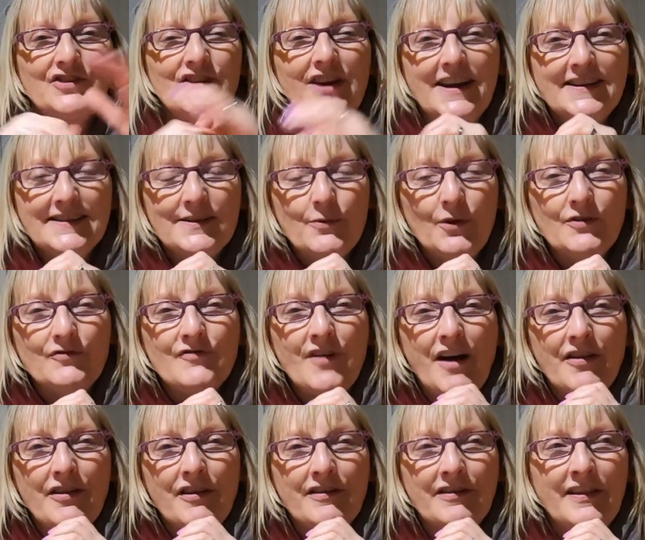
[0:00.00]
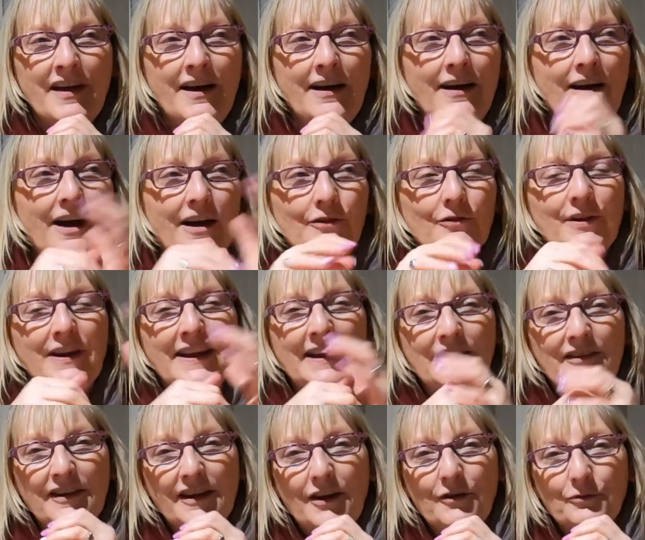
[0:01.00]
chatty one rather than a looking
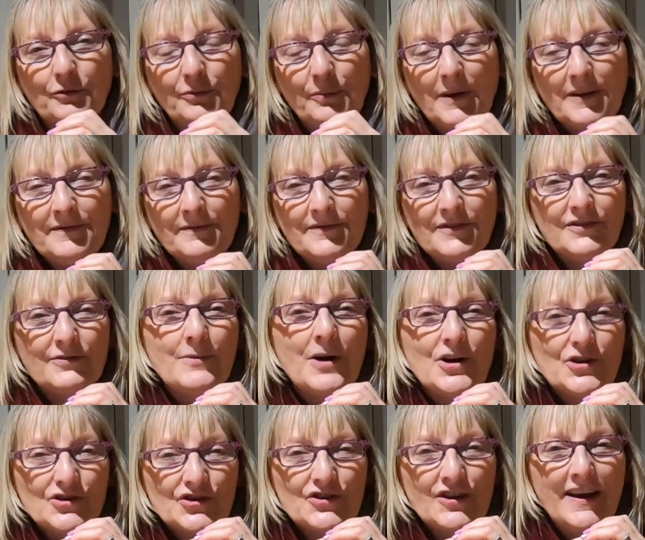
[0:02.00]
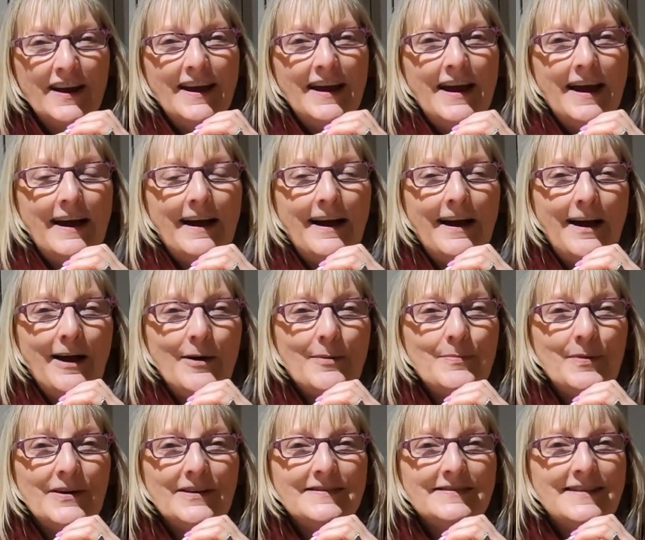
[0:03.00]
at the girls one so much,
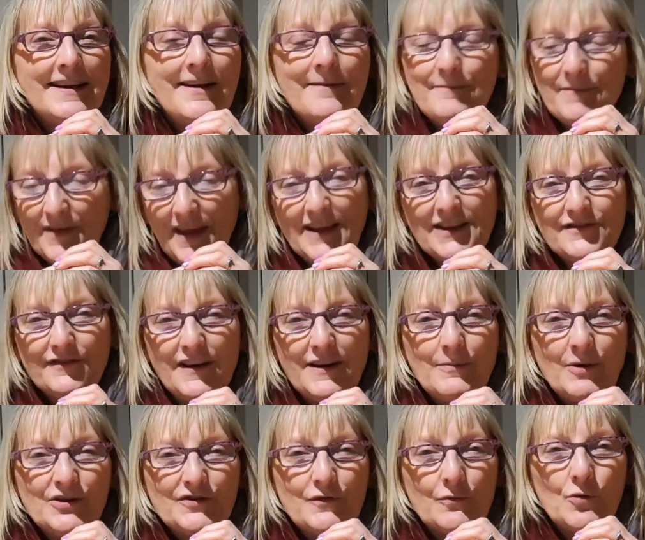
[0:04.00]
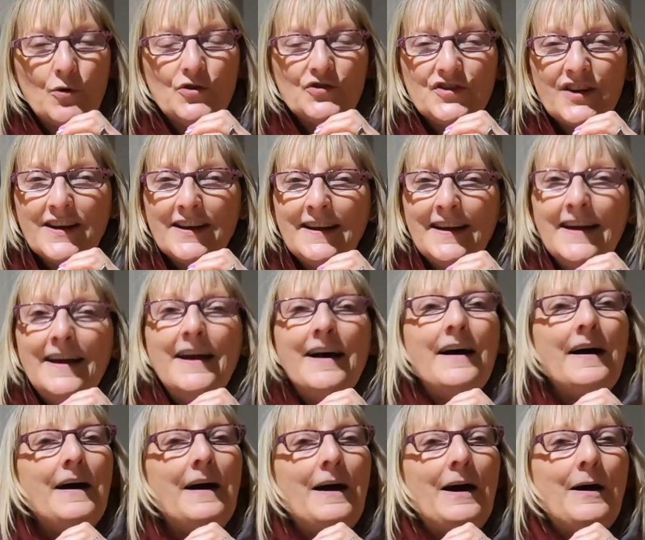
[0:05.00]
but yeah, thanks very much for watching.
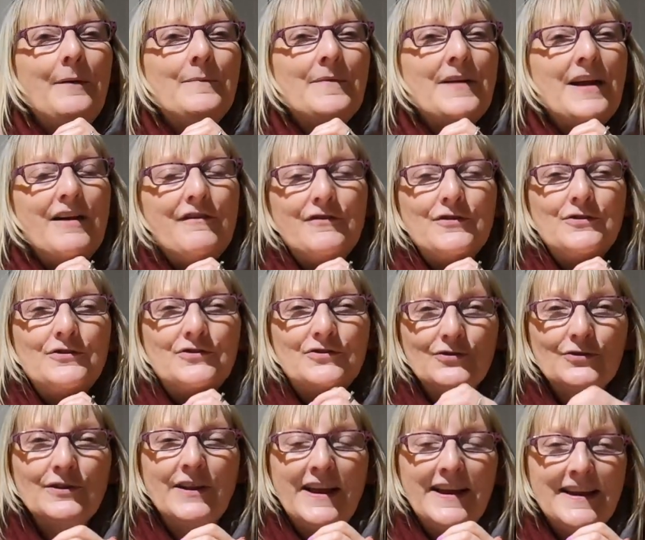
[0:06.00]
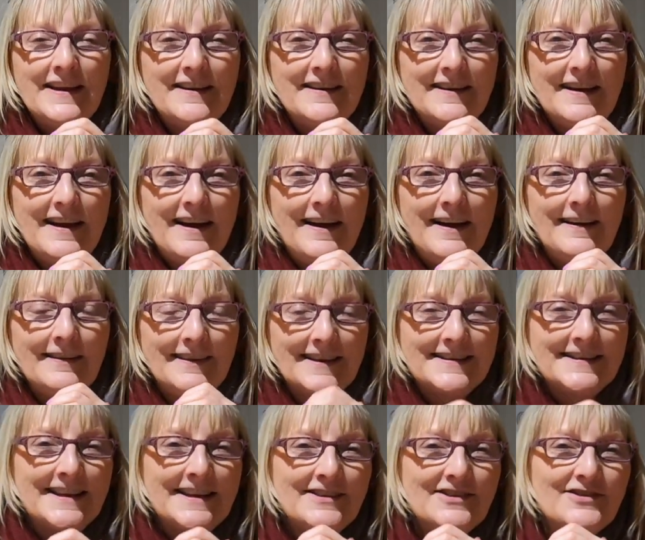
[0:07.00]
If you do like
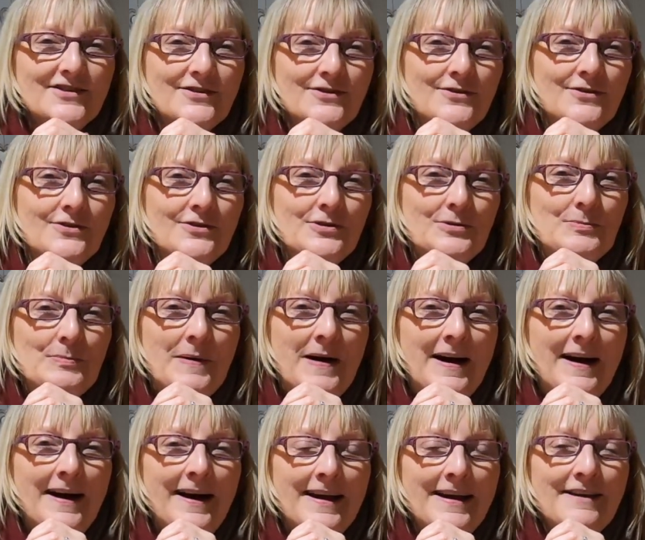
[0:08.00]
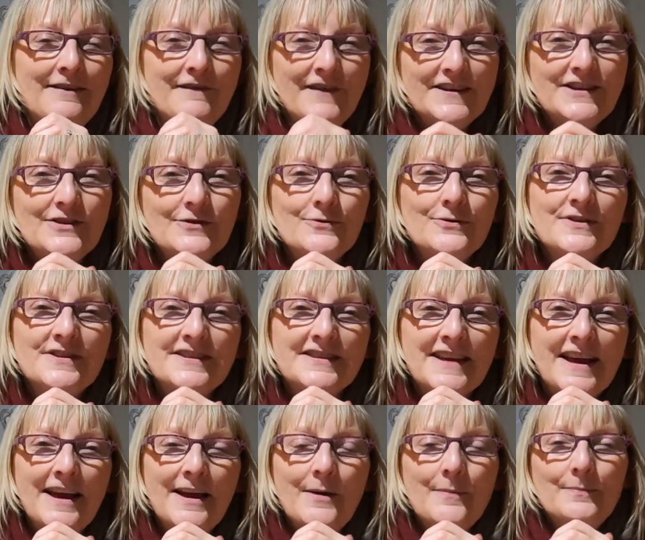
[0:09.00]
listening to my videos,
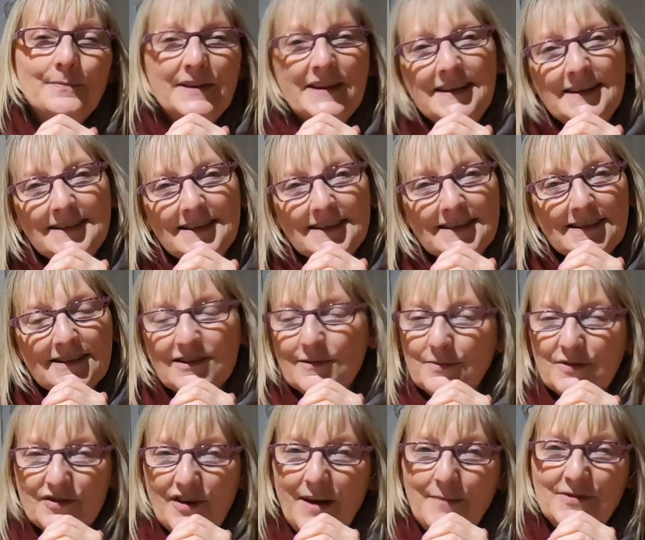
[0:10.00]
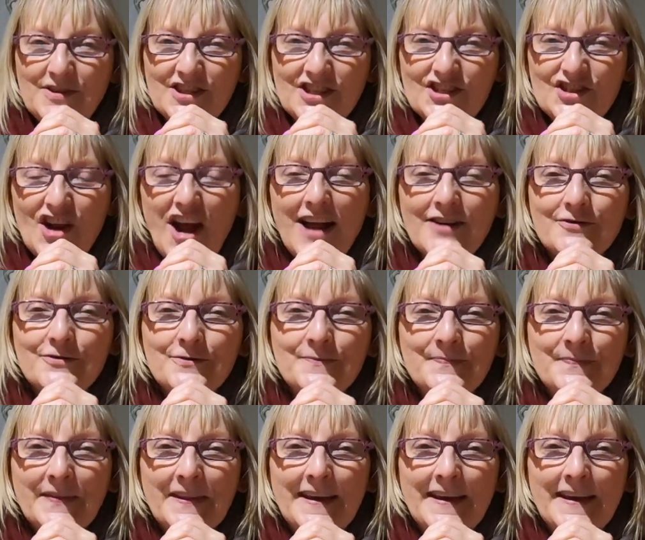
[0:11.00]
please subscribe to the channel